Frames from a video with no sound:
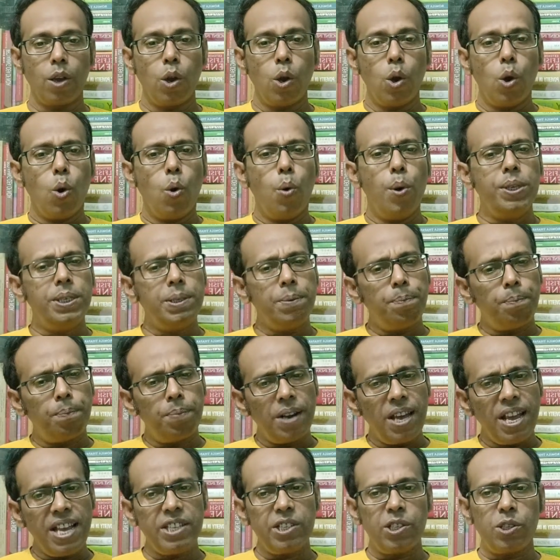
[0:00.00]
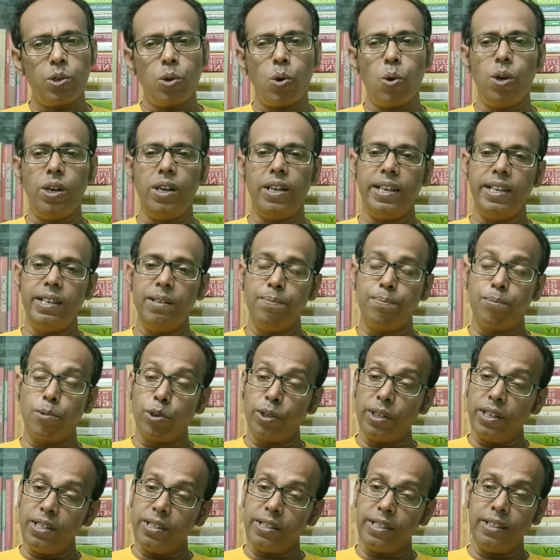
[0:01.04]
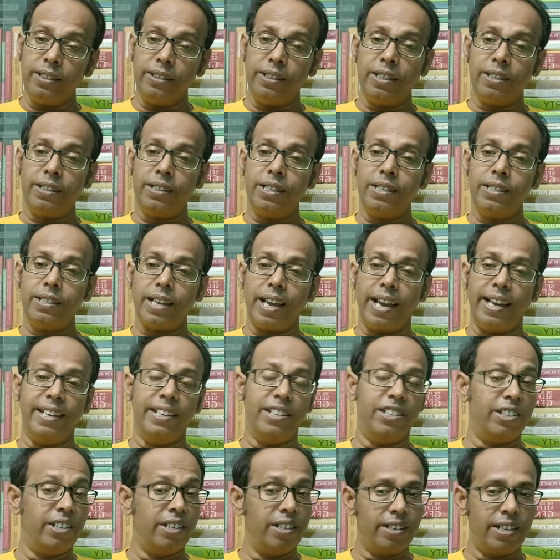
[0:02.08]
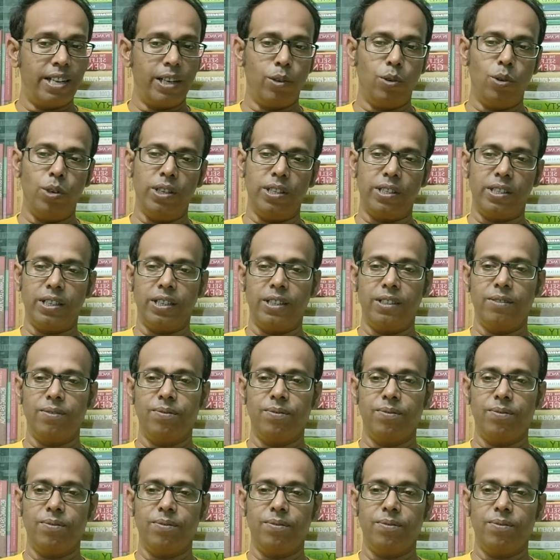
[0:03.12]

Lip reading: which plays role in protein synthesis and gene regulation.